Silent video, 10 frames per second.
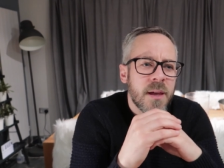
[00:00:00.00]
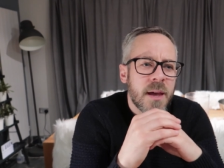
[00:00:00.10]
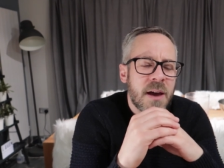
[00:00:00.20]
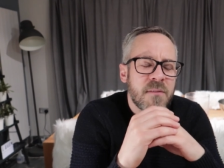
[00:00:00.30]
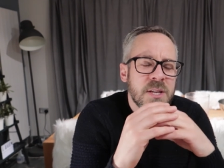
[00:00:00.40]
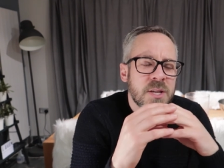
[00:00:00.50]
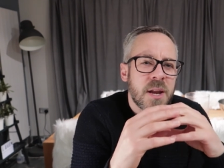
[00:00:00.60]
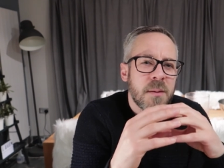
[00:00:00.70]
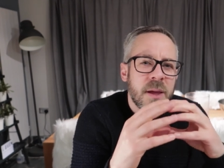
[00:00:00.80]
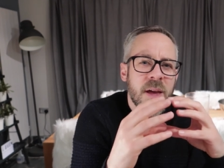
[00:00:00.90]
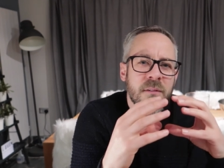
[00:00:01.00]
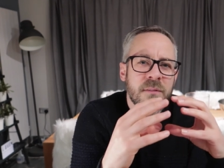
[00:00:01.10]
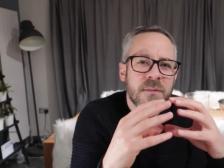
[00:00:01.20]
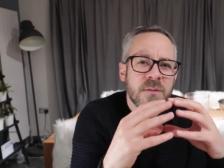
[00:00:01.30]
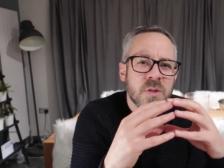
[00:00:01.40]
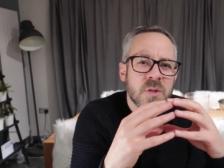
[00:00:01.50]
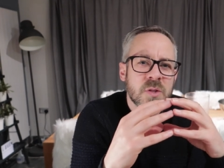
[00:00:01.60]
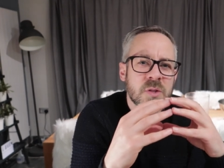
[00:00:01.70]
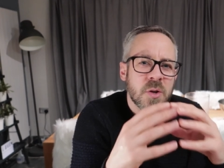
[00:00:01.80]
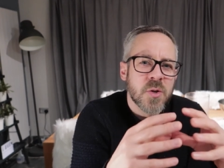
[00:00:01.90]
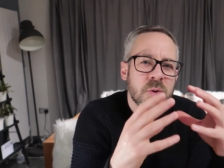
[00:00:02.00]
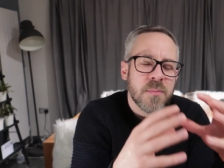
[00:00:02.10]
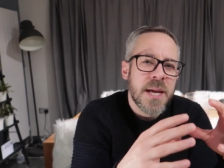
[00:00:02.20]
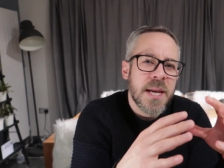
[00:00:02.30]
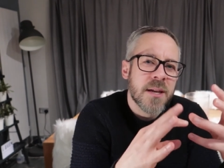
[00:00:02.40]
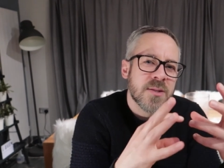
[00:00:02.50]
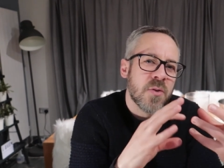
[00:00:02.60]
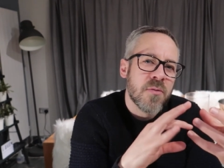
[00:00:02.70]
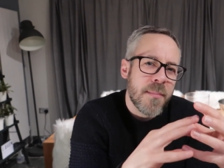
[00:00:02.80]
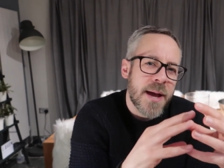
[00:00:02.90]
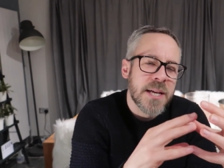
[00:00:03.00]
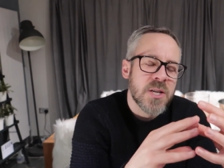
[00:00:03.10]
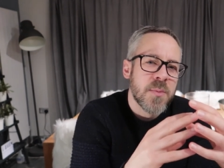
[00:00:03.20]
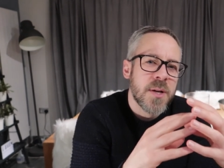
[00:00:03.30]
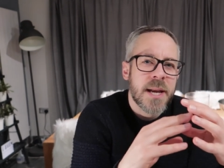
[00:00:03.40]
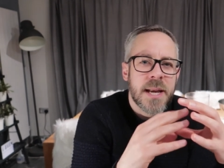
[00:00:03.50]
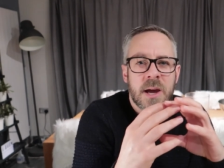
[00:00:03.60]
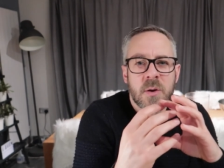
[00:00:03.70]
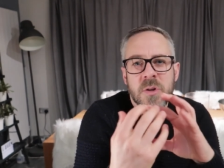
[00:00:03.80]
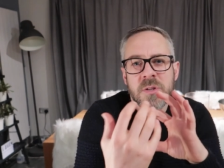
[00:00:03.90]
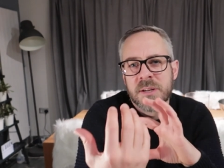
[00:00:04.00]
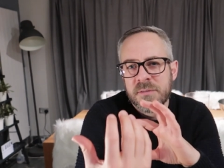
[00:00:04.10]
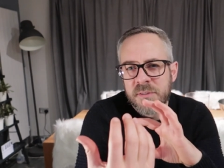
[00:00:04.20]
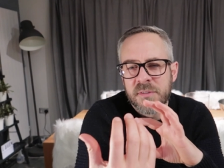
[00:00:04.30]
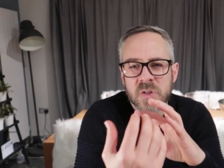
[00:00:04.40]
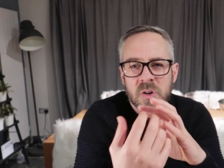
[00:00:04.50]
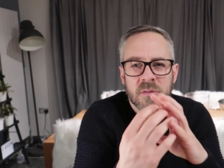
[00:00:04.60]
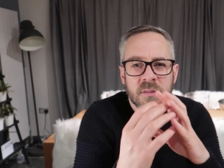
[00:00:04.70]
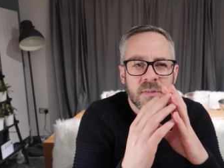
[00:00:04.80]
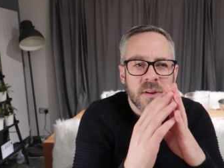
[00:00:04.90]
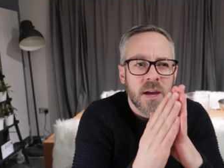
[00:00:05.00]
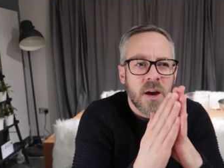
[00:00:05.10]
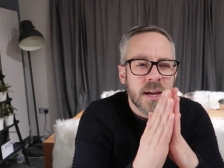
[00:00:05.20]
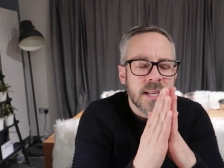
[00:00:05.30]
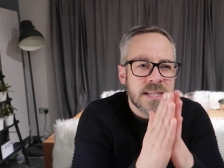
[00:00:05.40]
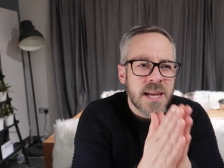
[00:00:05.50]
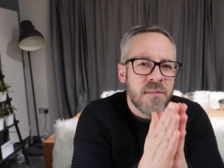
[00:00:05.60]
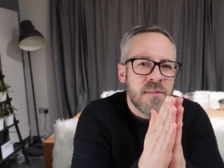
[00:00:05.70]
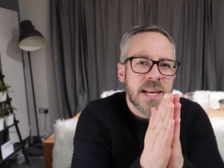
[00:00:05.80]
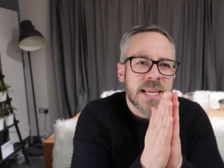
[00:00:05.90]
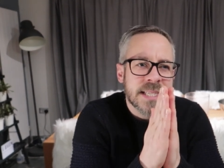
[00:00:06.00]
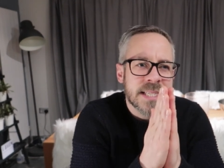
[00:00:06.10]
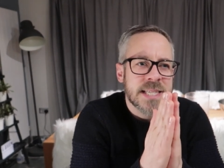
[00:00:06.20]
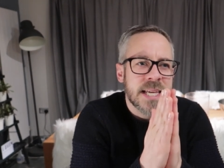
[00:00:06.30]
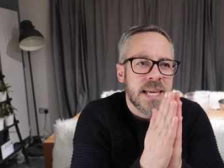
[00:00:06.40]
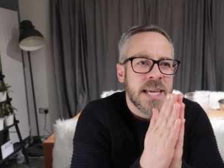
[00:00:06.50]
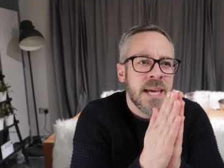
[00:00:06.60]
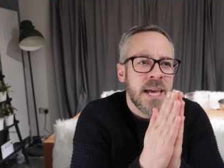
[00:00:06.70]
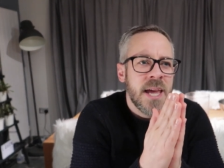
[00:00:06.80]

Having done a bit of social media sort of management and now using it for photography, I definitely see